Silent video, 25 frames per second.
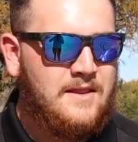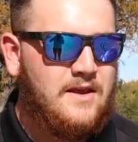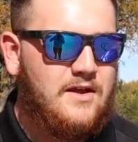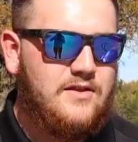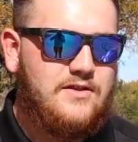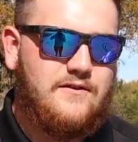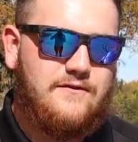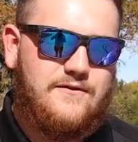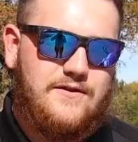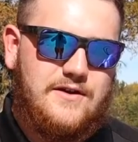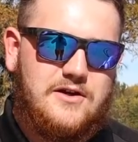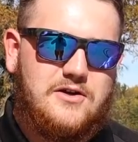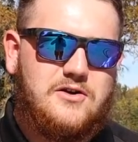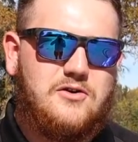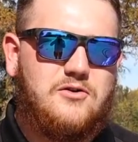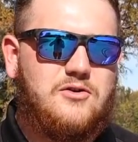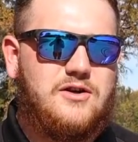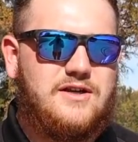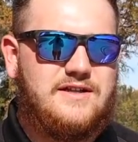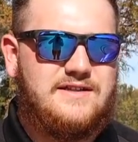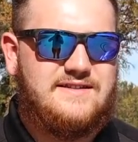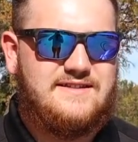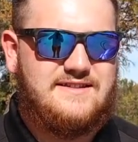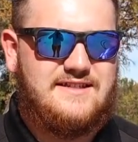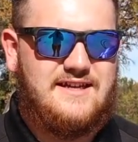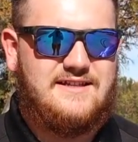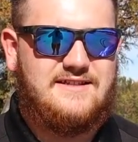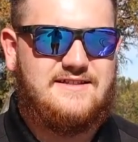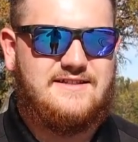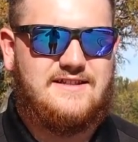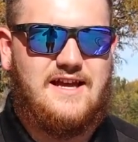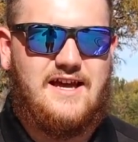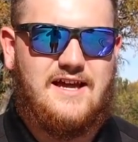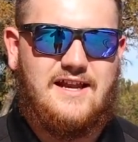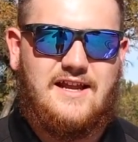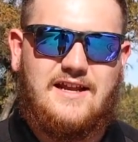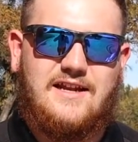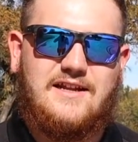The vehicle can sense
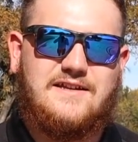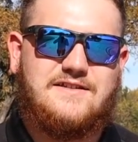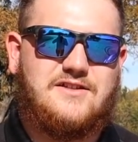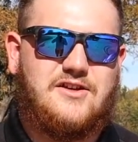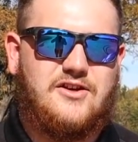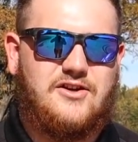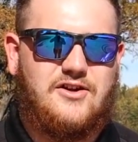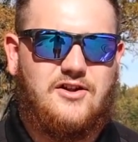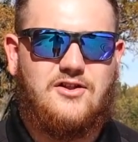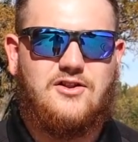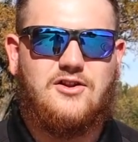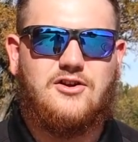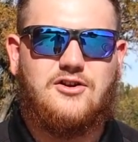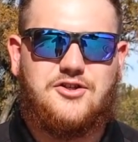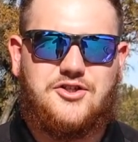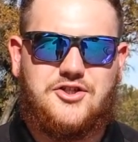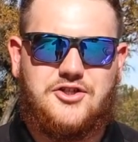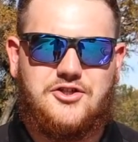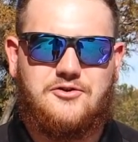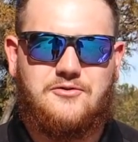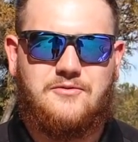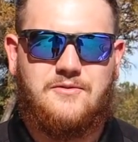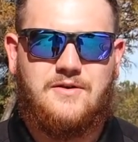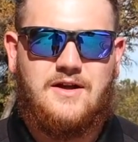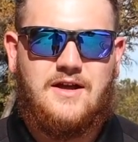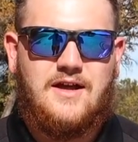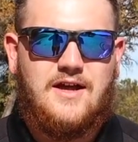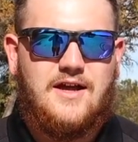that and it's going to alert you.